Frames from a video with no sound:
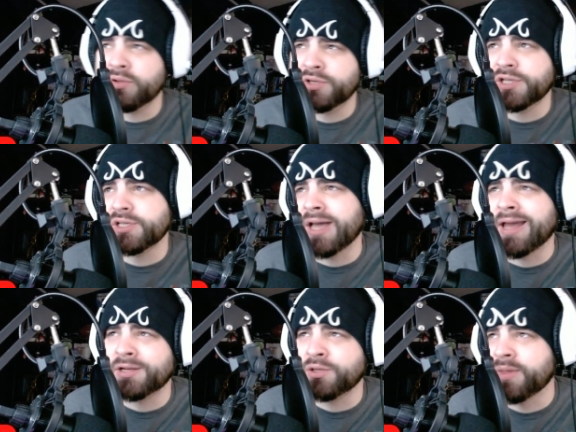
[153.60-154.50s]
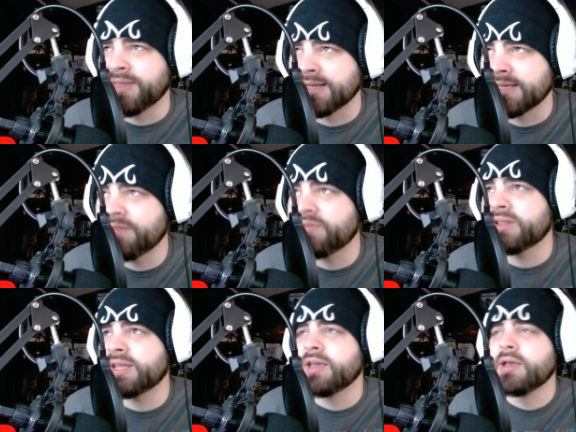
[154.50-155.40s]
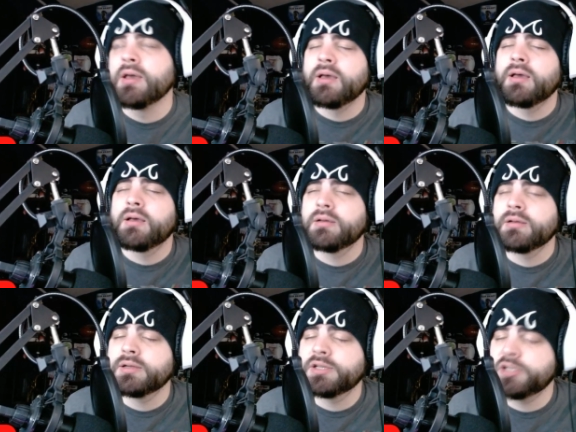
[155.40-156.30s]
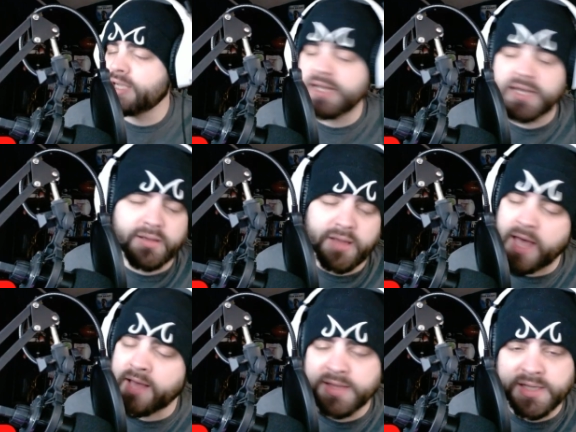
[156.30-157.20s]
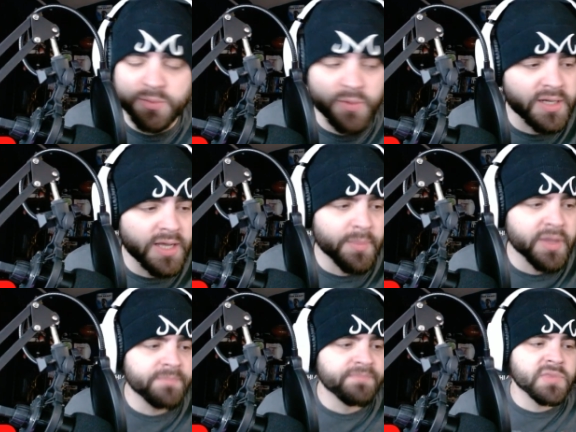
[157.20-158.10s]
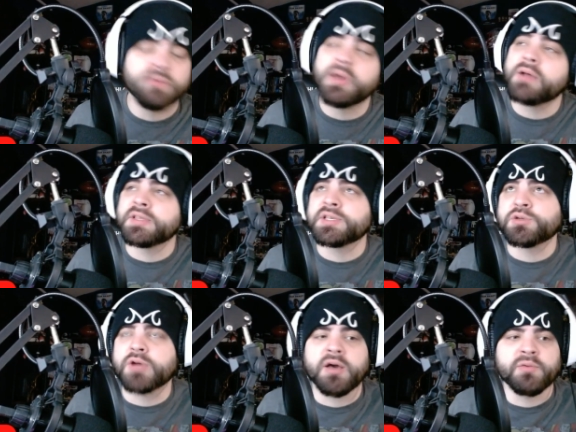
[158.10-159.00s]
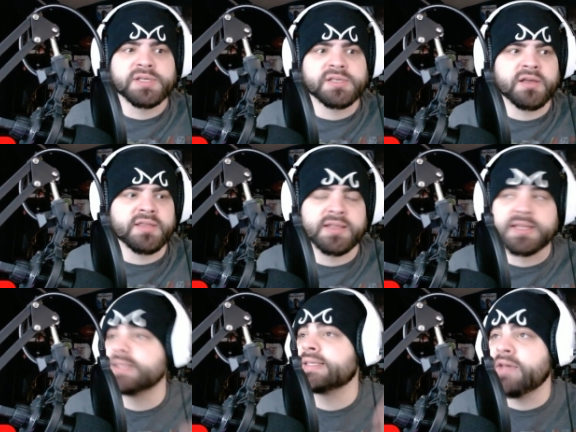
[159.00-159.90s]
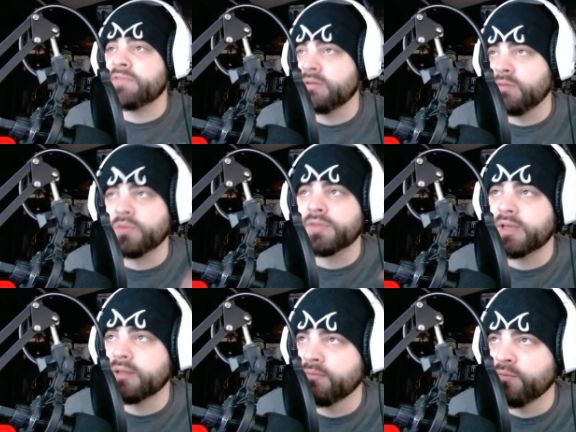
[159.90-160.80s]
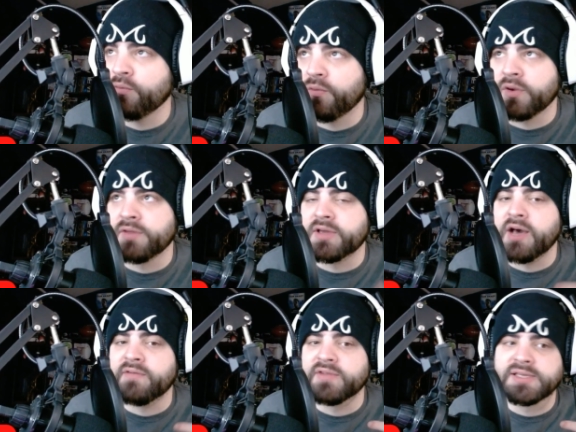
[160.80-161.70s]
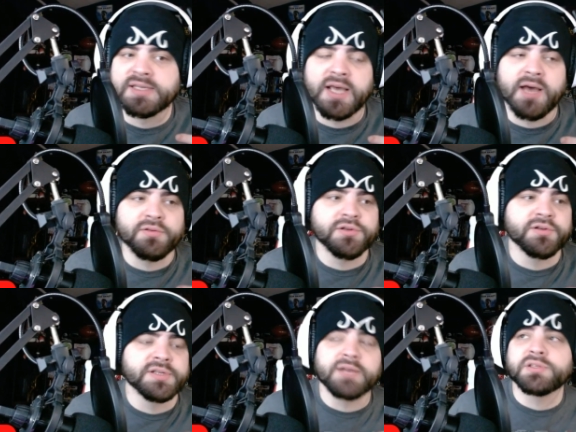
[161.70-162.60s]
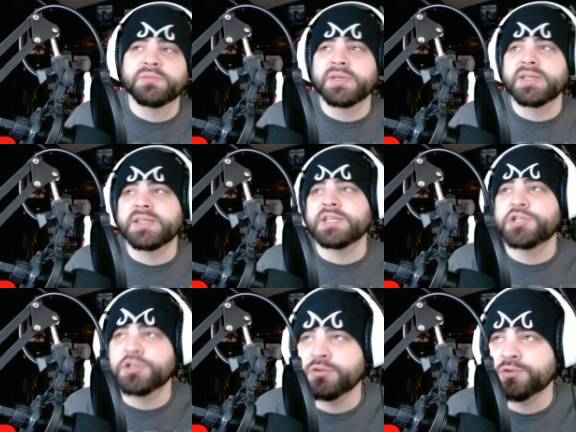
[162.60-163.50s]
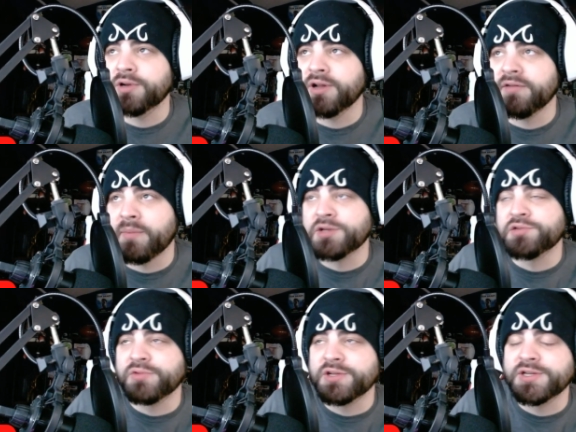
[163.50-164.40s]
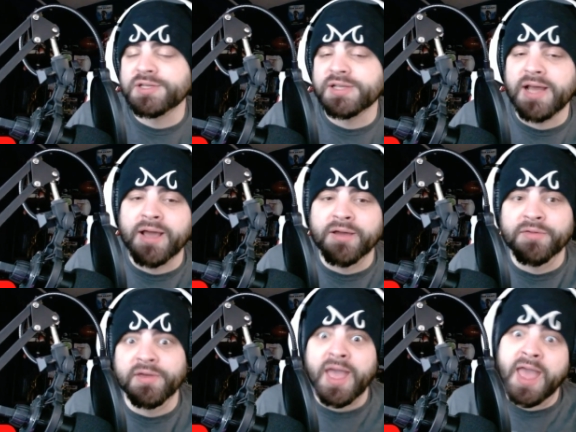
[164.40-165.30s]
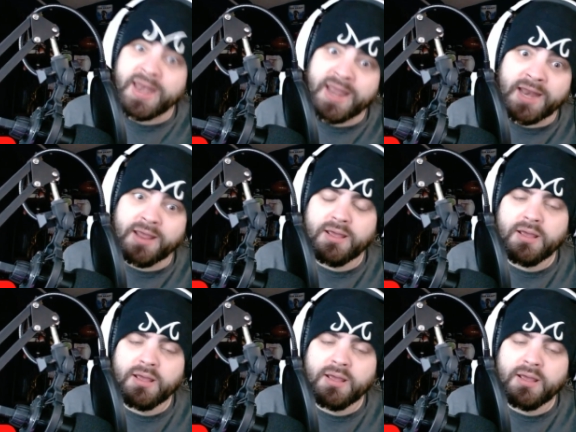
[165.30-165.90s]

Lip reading: she's kind of doing things differently. She had this one coming. Throughout this trial, we saw that the seven, or the one of the covens that turns out to be the children of a bunch of witches that Agatha ended,